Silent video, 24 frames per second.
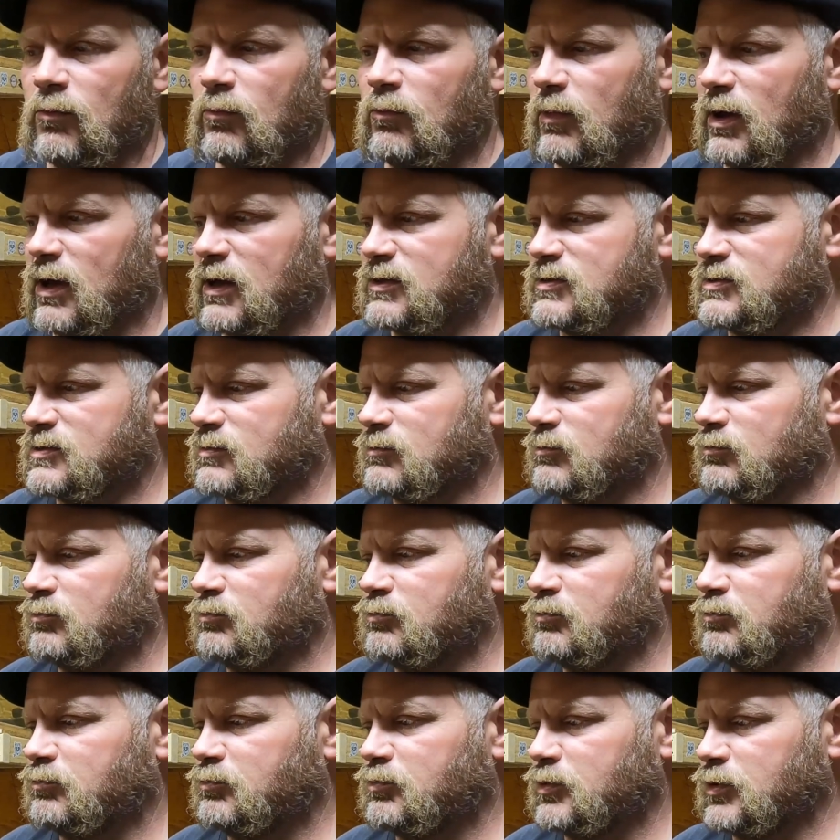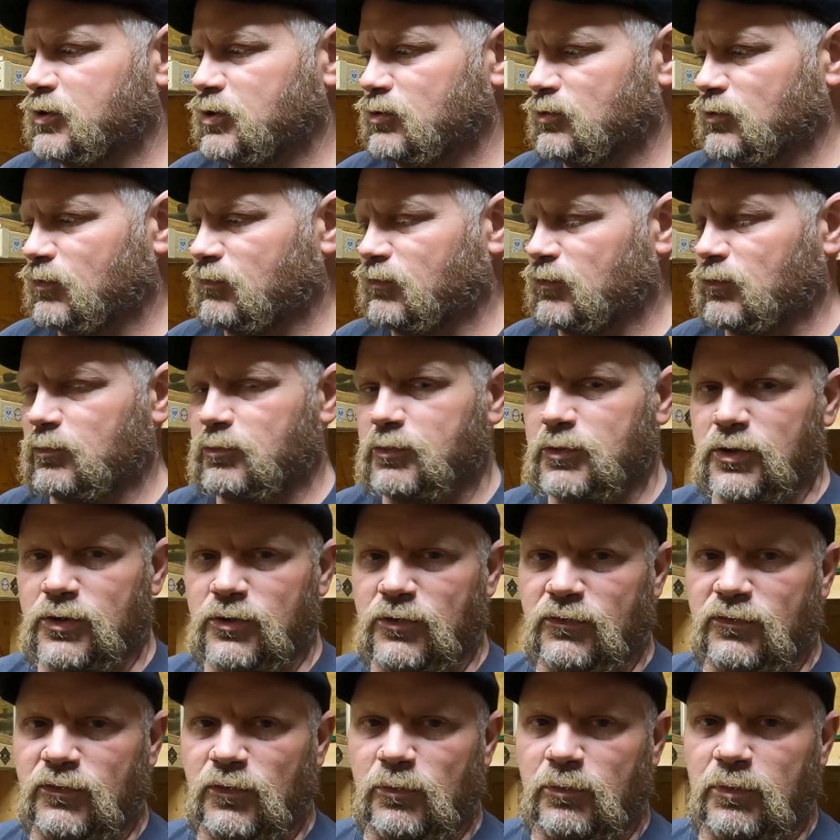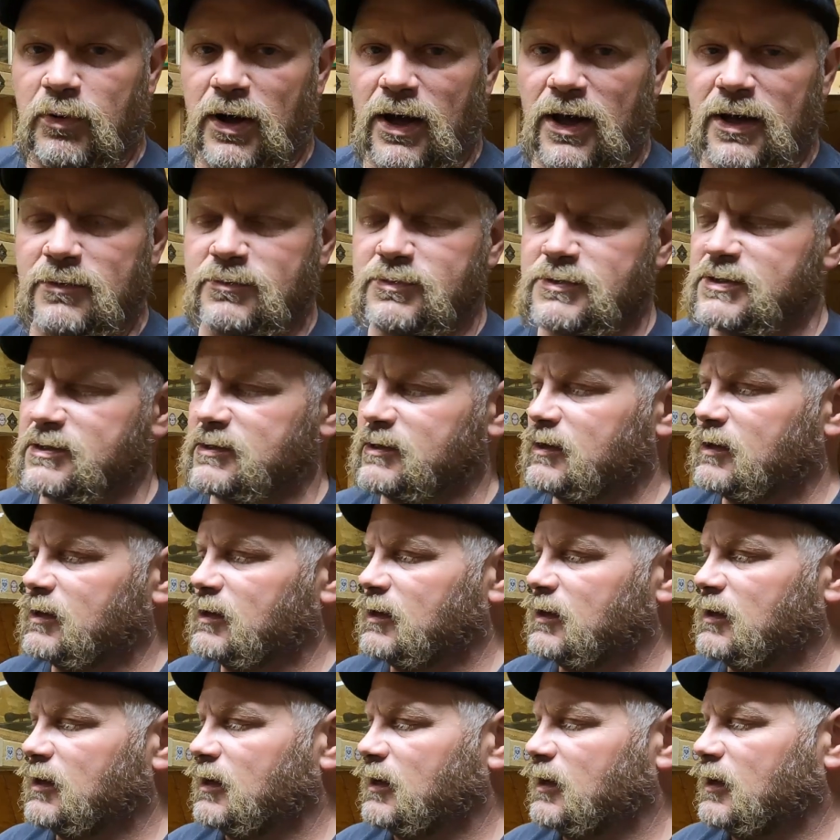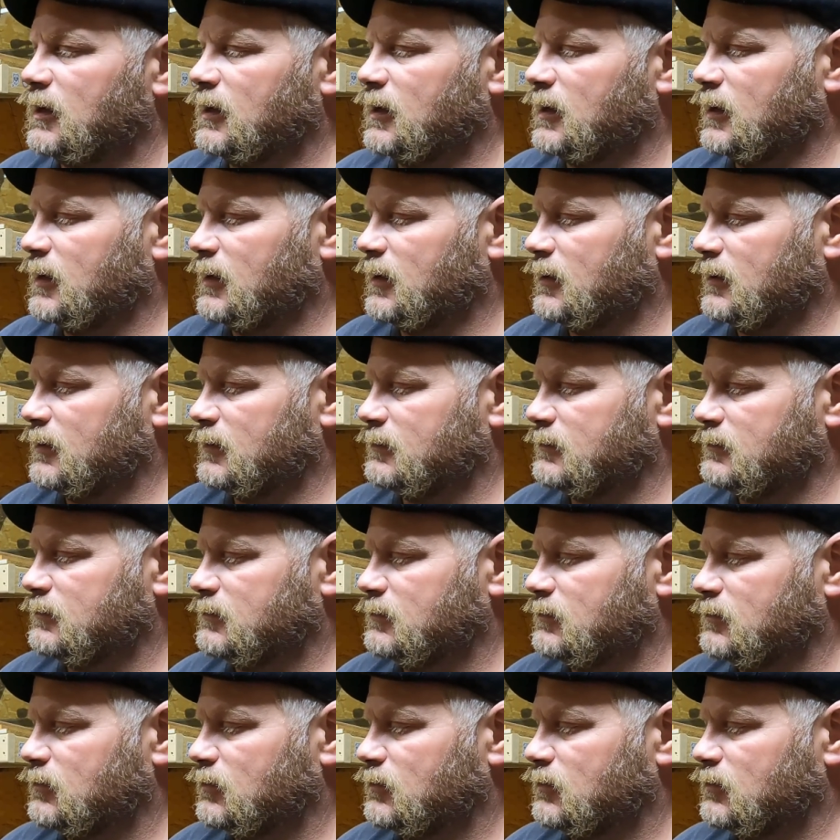makes some beautiful, beautiful pipes. And